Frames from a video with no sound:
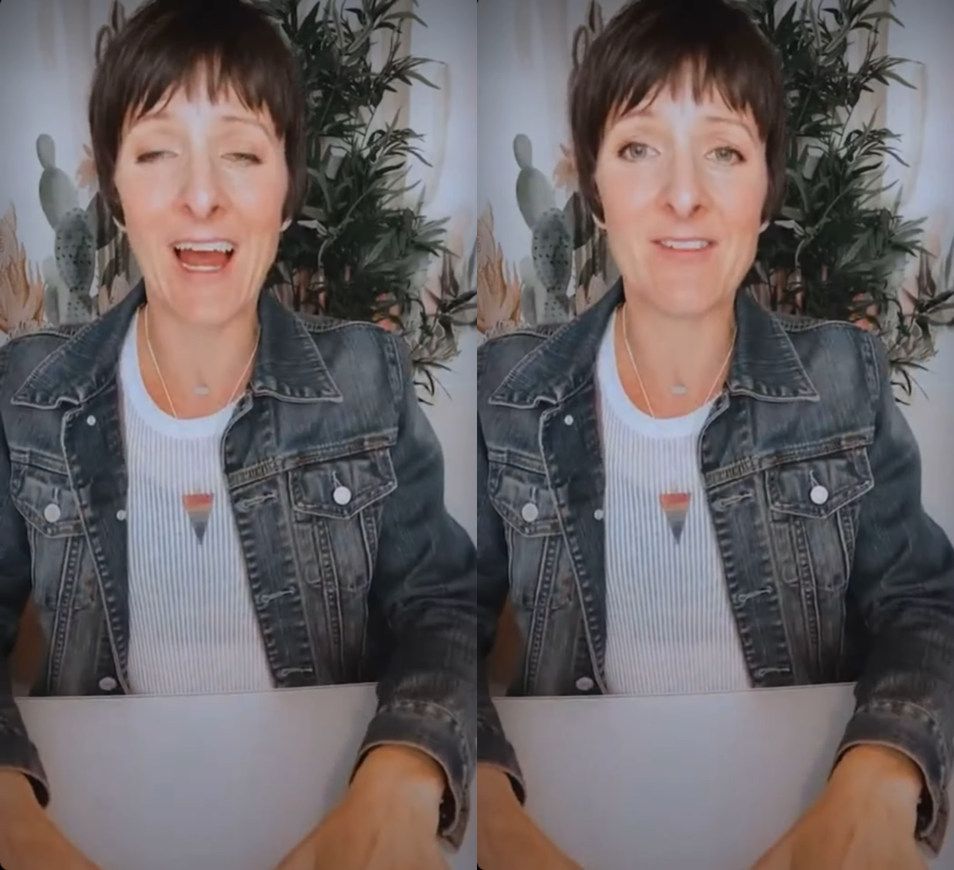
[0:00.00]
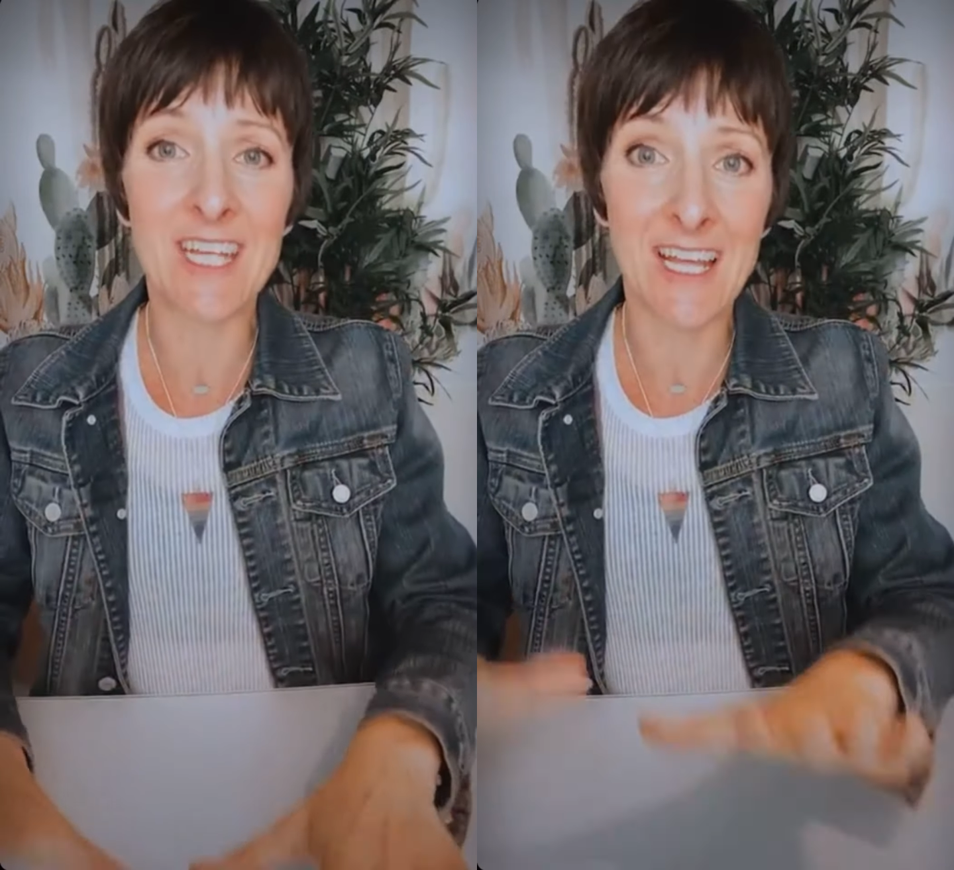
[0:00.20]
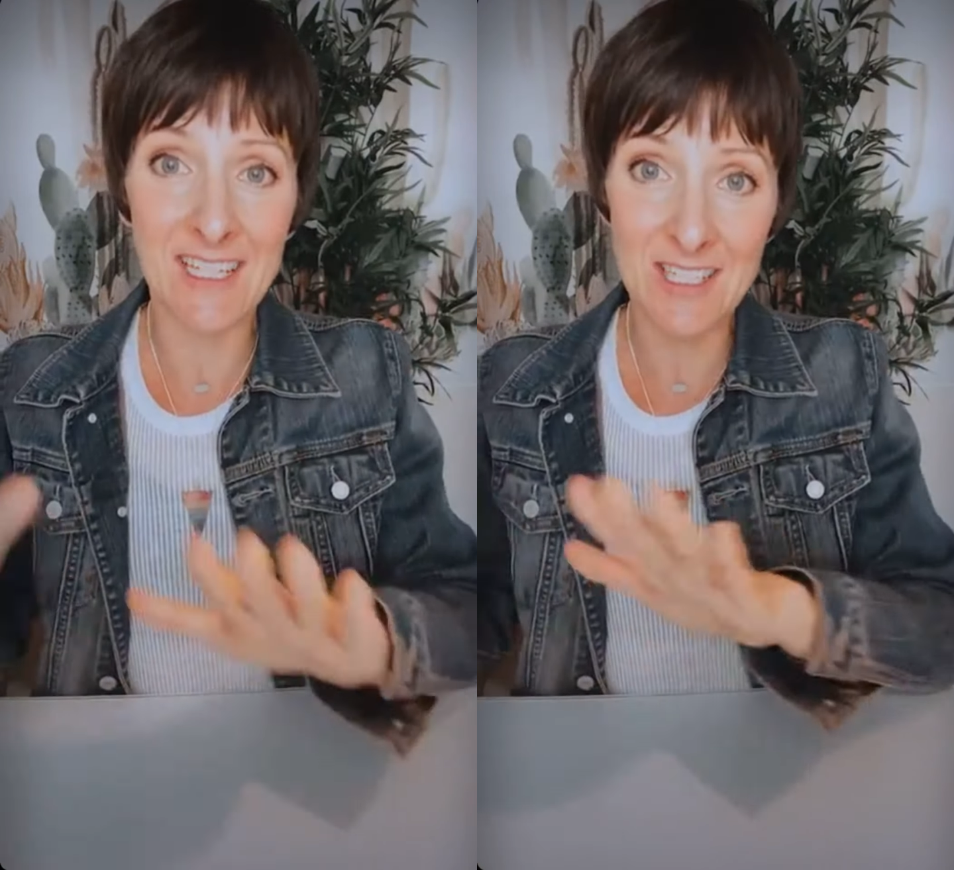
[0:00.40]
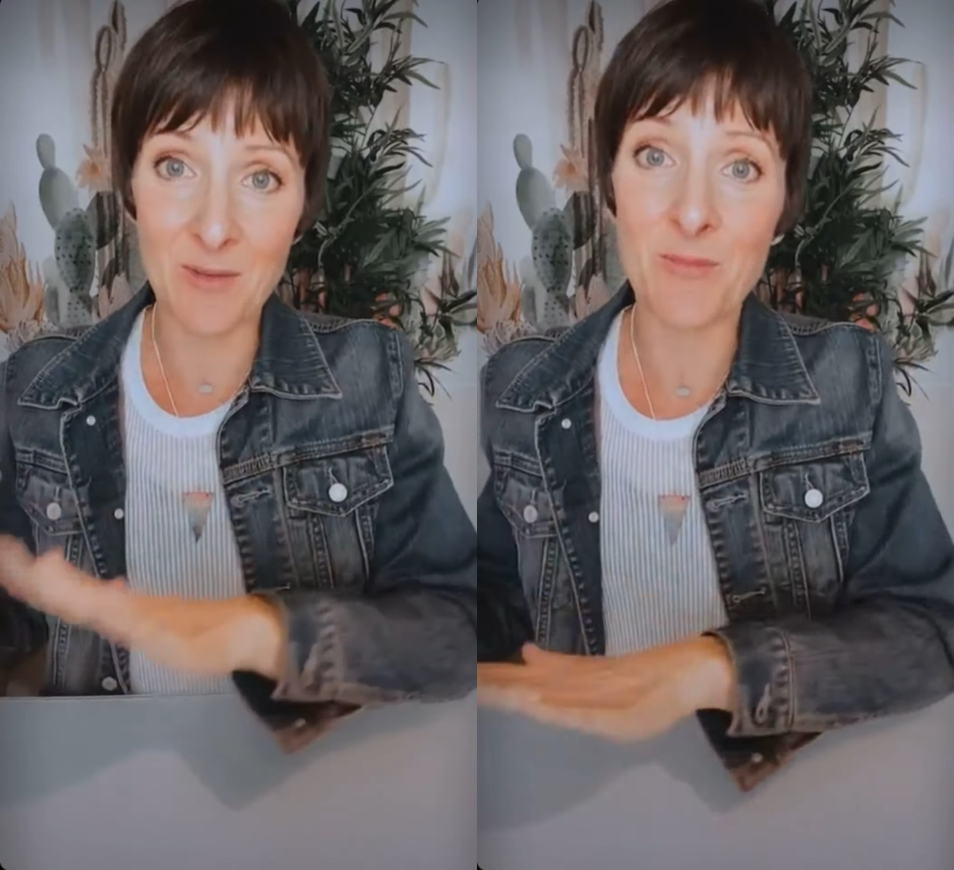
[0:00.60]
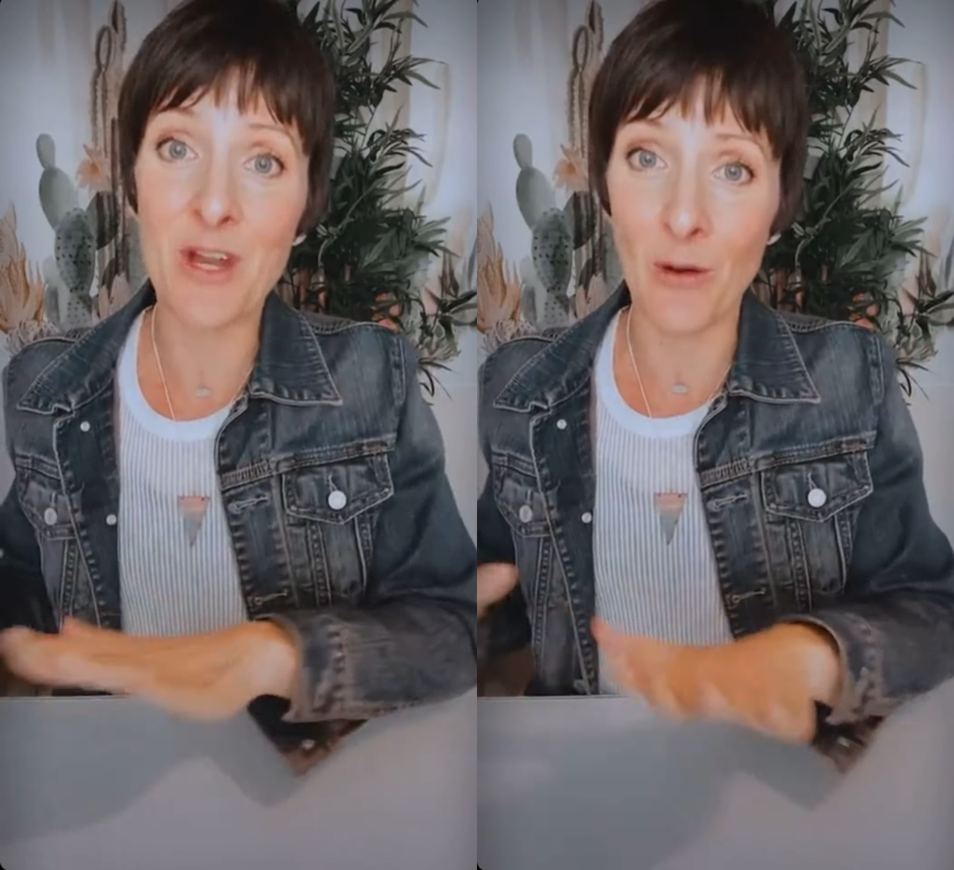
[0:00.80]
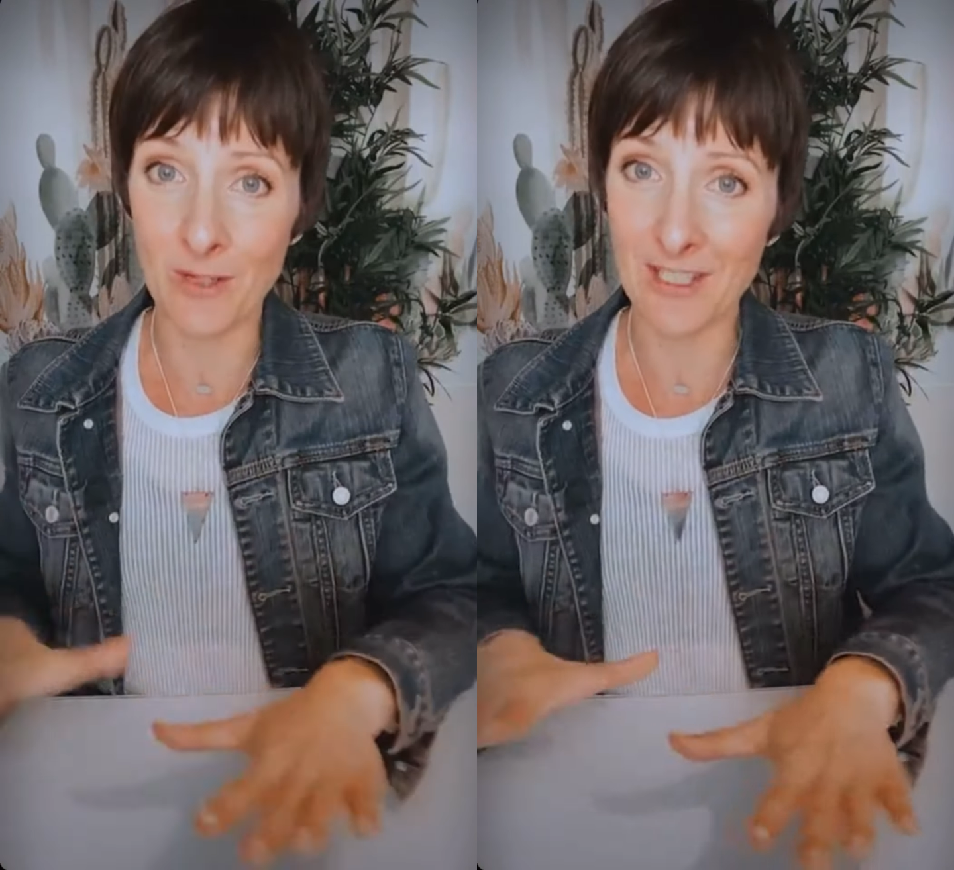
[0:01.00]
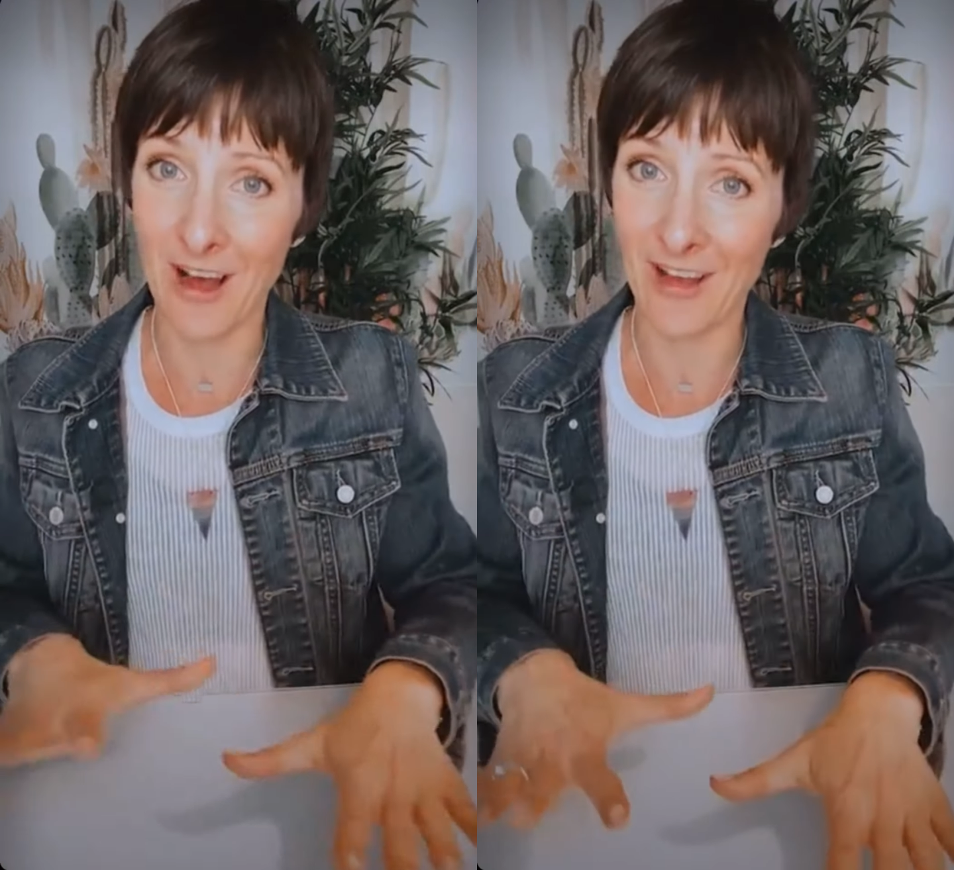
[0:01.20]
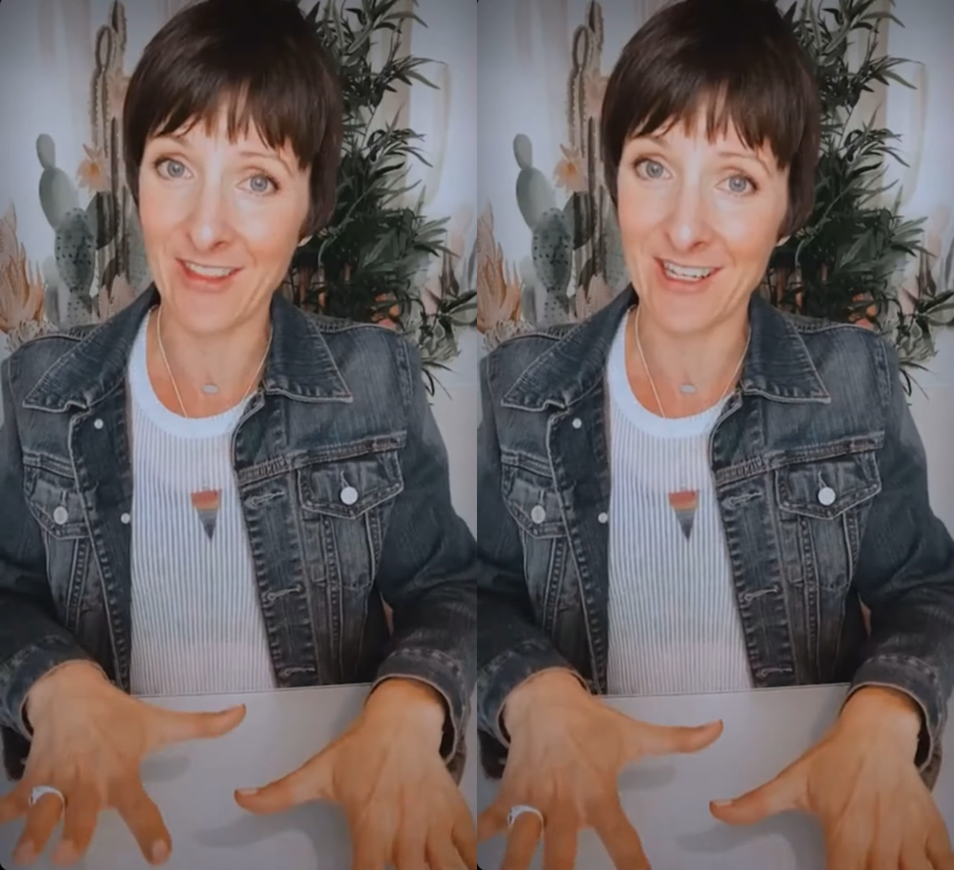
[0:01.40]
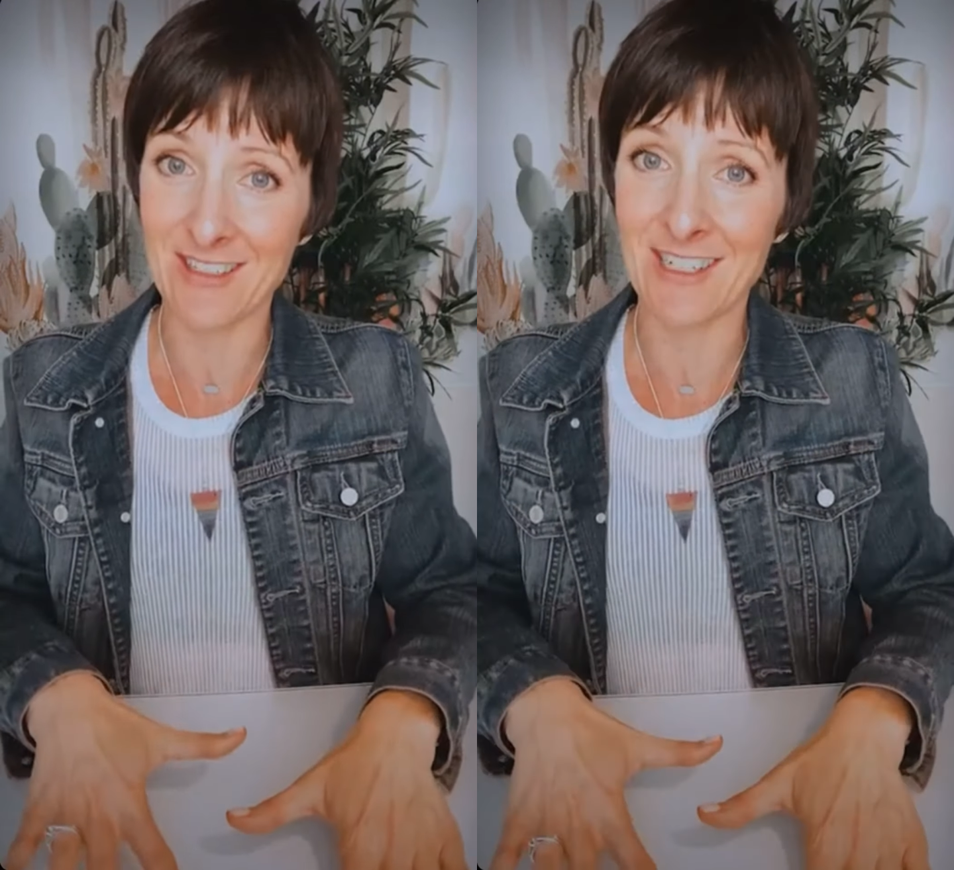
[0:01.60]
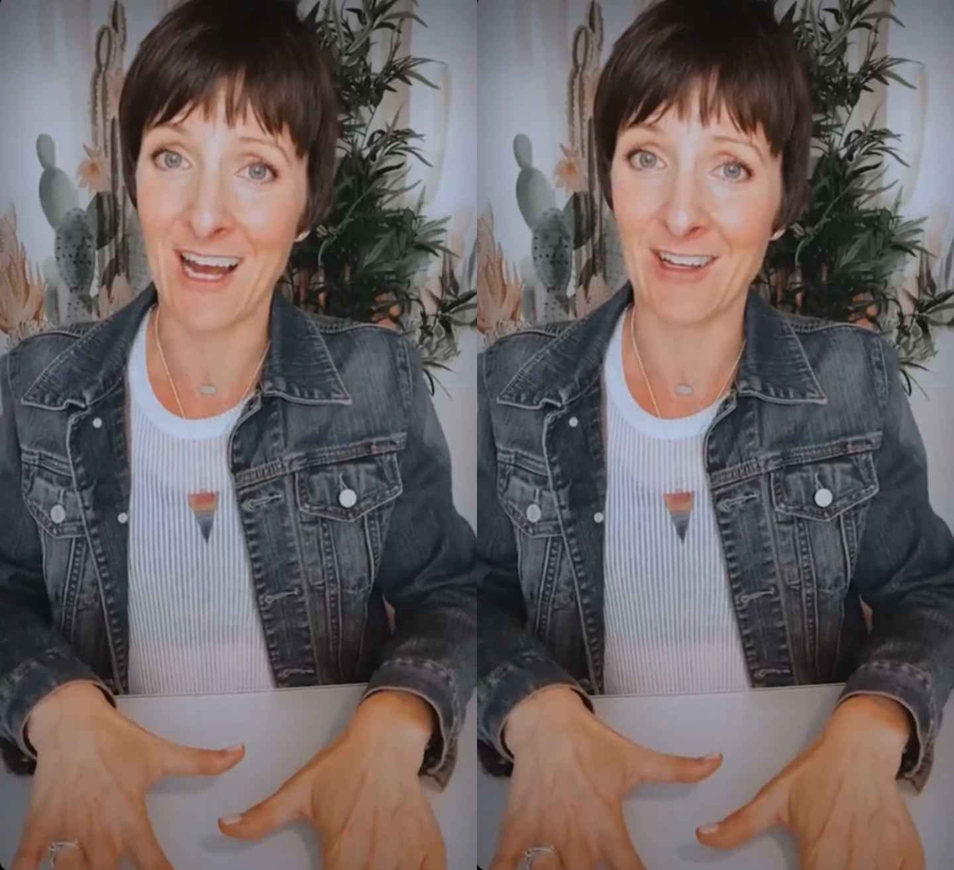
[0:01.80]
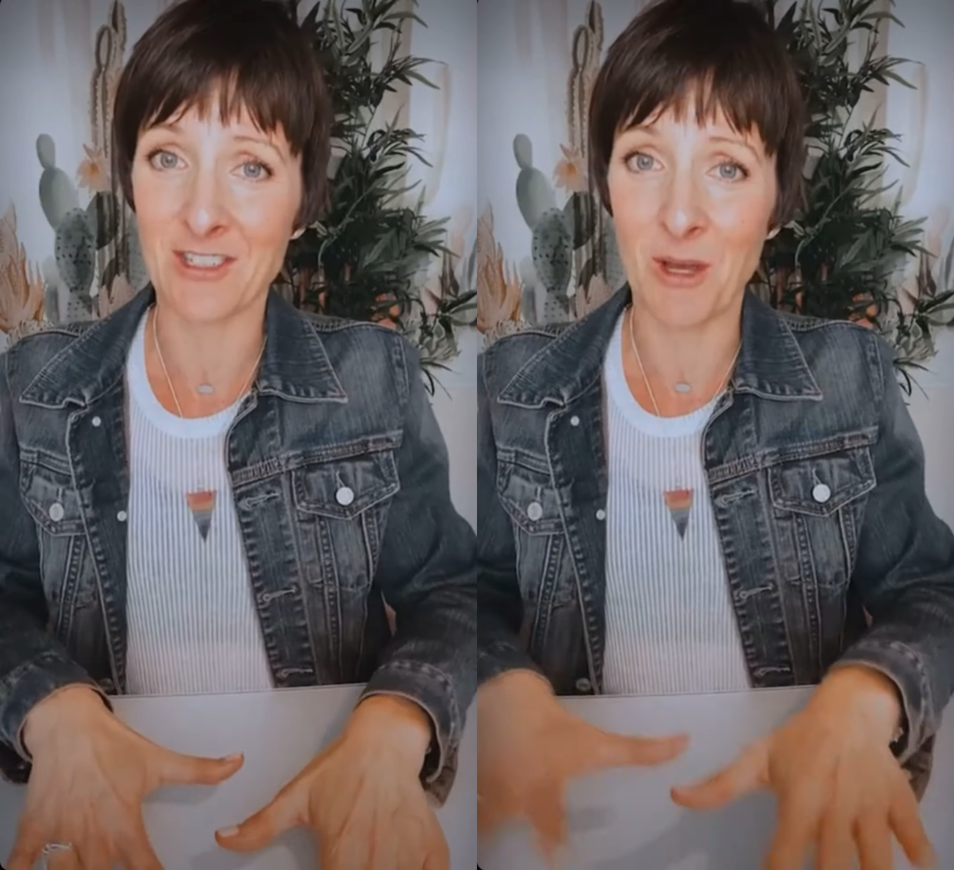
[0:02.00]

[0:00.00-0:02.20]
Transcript: I've taken some notes on these styles,